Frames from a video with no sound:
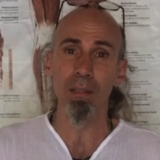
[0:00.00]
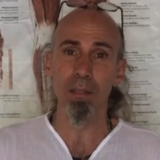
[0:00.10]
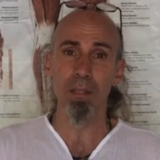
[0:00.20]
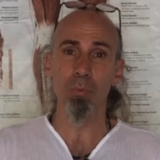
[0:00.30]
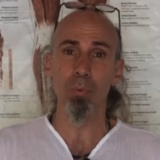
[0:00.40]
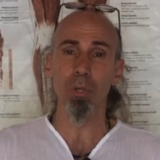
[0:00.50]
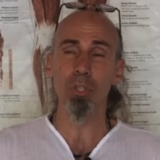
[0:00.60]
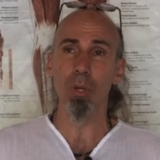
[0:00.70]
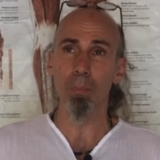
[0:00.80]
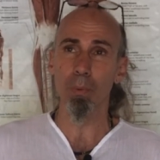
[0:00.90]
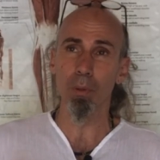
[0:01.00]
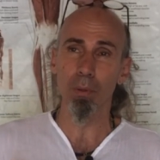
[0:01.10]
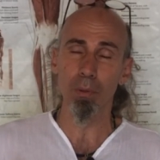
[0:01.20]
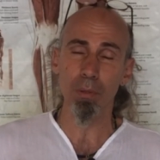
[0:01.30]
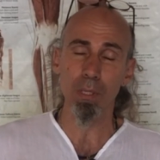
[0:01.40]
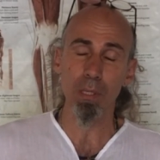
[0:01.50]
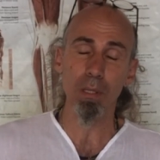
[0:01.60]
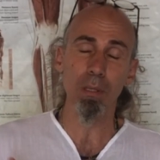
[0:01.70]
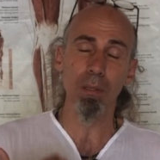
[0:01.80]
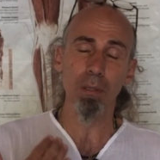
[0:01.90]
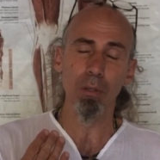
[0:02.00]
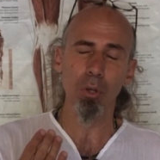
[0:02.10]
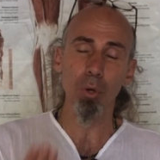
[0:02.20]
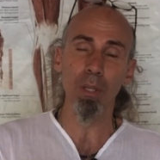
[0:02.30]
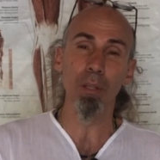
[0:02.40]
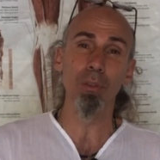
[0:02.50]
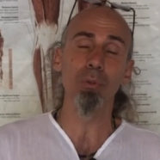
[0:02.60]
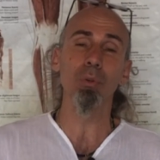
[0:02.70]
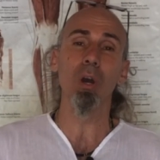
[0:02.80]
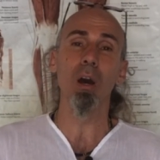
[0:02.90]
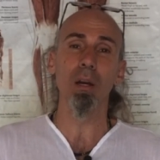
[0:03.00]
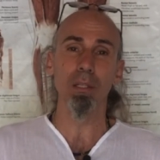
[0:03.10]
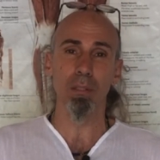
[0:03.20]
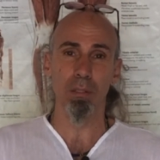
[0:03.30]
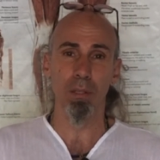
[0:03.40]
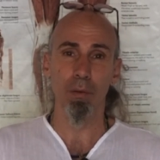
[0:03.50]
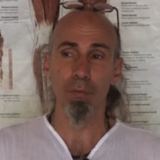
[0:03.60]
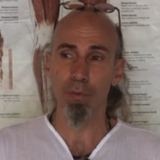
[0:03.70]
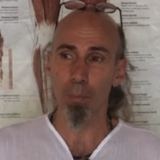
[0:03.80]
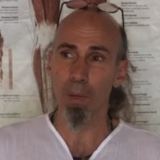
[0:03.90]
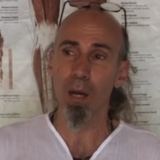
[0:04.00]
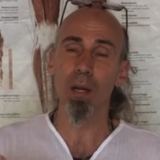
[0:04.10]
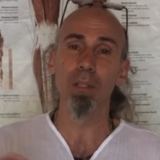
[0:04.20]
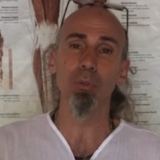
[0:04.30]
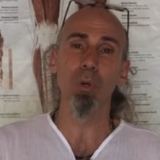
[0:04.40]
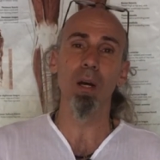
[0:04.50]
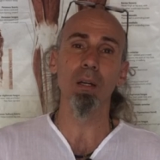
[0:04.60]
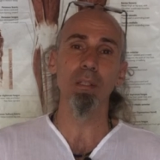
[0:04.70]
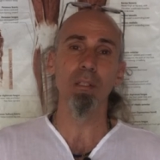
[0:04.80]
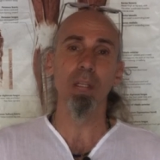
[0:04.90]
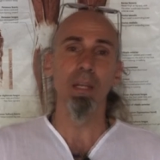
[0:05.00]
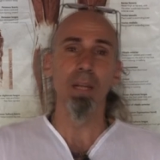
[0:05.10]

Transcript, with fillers: in this workshop going through the heart, from heart to heart.